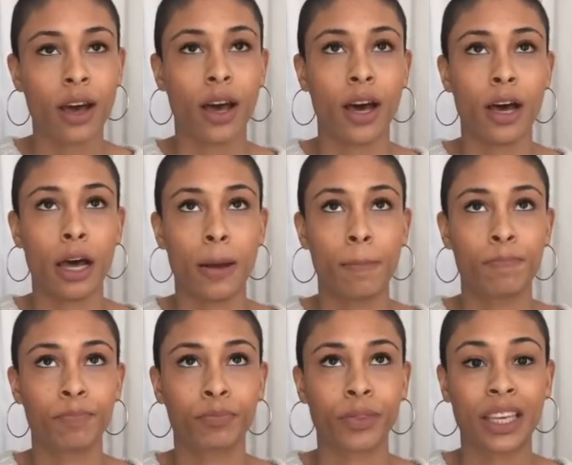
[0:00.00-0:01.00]

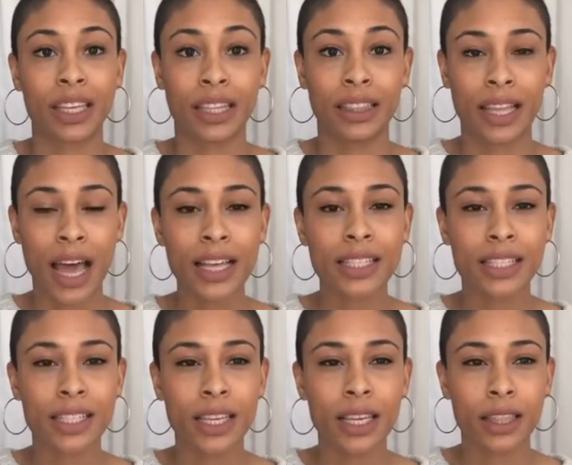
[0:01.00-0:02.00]

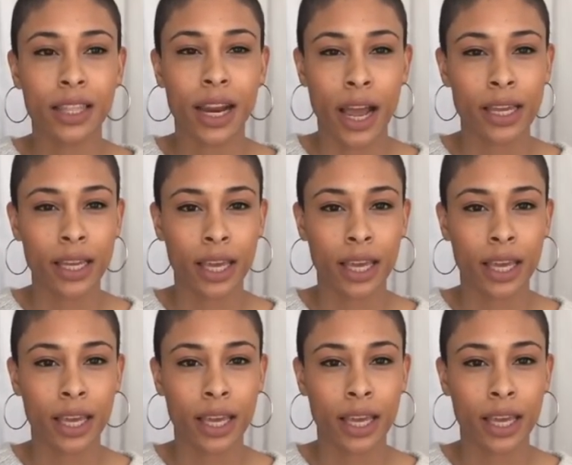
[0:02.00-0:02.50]
Last thing that I